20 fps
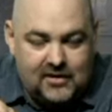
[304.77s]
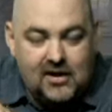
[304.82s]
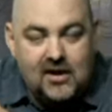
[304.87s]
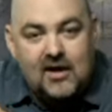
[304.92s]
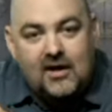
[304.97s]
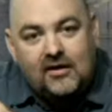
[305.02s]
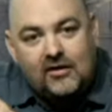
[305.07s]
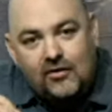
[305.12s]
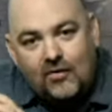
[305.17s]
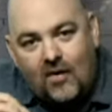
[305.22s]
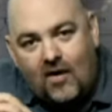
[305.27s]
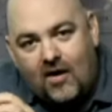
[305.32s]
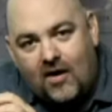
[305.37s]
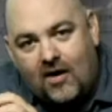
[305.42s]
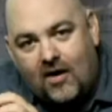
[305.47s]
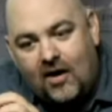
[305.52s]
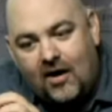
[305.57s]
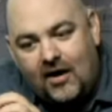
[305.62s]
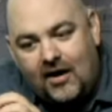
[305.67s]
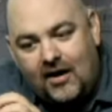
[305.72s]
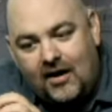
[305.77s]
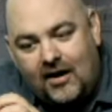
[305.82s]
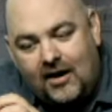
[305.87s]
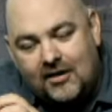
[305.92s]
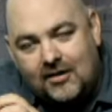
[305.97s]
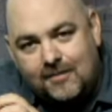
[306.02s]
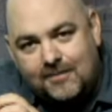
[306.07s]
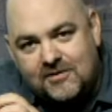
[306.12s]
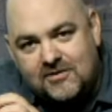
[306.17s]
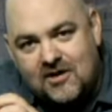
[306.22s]
You are in
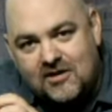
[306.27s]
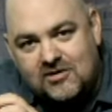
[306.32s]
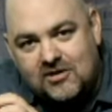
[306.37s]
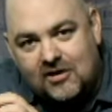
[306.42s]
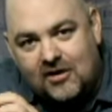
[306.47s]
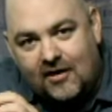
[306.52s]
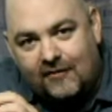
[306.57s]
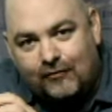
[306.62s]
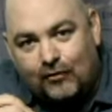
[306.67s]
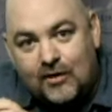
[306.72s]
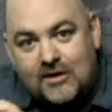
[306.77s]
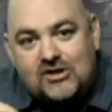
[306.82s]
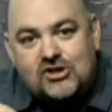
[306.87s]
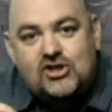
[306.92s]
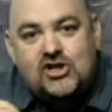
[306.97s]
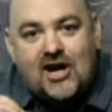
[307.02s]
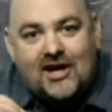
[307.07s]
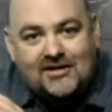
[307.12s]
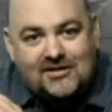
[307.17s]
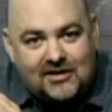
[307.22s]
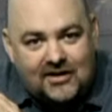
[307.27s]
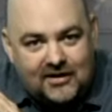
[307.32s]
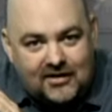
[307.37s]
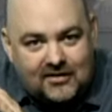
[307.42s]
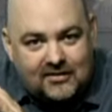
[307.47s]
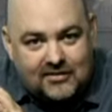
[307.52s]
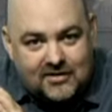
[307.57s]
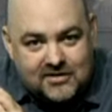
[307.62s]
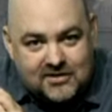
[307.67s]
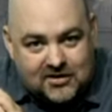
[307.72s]
the position of rejecting
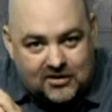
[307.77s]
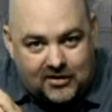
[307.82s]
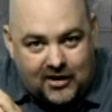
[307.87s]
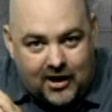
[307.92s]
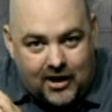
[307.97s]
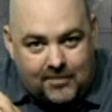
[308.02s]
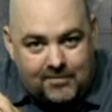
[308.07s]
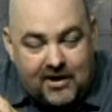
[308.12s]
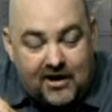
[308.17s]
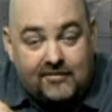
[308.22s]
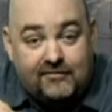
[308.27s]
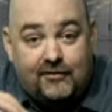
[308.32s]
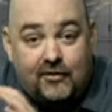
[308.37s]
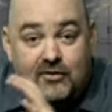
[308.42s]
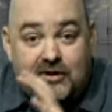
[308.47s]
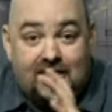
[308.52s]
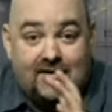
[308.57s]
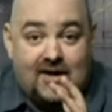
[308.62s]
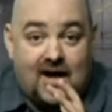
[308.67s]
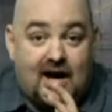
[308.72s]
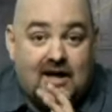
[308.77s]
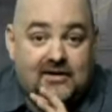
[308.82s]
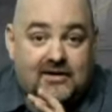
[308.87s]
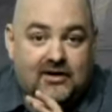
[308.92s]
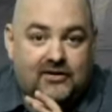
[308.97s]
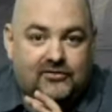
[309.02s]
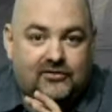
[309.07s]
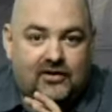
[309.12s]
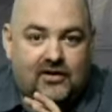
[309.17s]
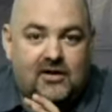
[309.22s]
this claim and voting not
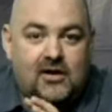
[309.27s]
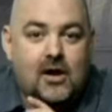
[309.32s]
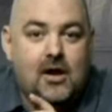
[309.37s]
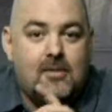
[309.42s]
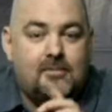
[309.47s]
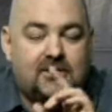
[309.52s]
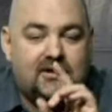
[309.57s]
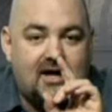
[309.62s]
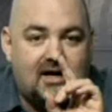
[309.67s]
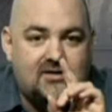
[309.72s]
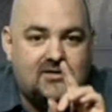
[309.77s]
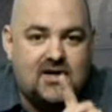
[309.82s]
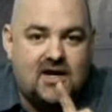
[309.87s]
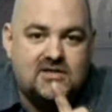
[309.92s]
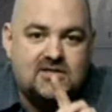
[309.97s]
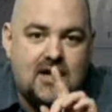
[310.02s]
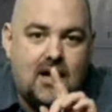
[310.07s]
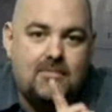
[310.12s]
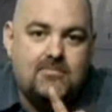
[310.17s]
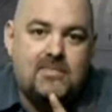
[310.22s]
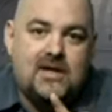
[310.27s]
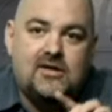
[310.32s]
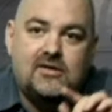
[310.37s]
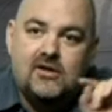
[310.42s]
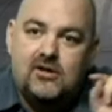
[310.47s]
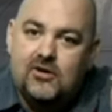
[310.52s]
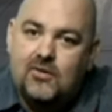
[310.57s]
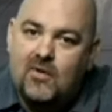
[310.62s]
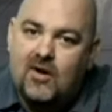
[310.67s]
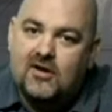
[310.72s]
guilty, but that does not mean that
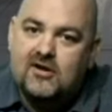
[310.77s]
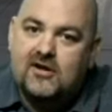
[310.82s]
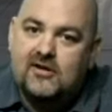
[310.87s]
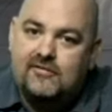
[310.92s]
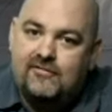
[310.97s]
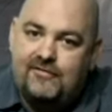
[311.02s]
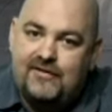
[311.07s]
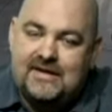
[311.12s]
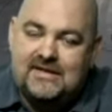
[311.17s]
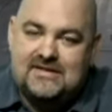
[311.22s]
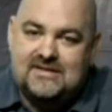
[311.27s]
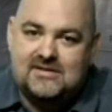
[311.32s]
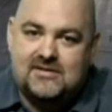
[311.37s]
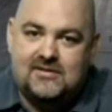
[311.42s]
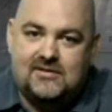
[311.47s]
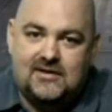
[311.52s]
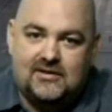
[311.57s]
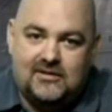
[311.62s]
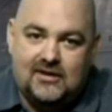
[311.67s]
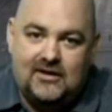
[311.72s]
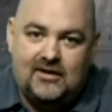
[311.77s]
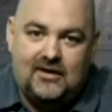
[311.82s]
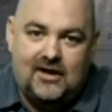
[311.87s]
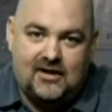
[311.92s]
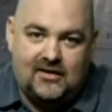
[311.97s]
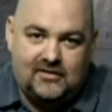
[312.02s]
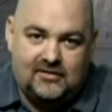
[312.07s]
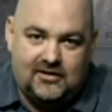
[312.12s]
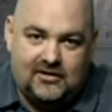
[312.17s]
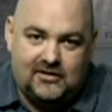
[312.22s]
you are convinced that the
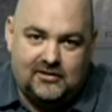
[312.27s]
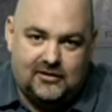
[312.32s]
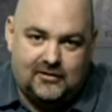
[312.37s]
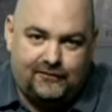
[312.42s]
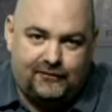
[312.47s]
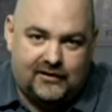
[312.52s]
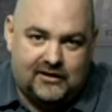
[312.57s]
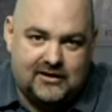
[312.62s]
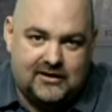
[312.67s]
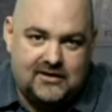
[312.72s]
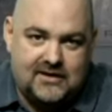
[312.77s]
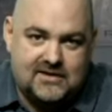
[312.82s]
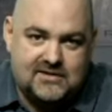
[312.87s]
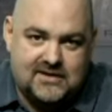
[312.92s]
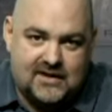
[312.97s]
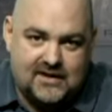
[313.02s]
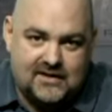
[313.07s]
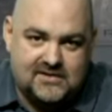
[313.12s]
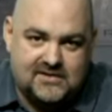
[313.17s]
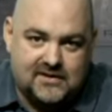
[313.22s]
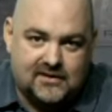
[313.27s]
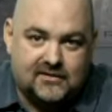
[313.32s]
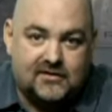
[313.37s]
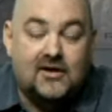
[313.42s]
defendant is innocent.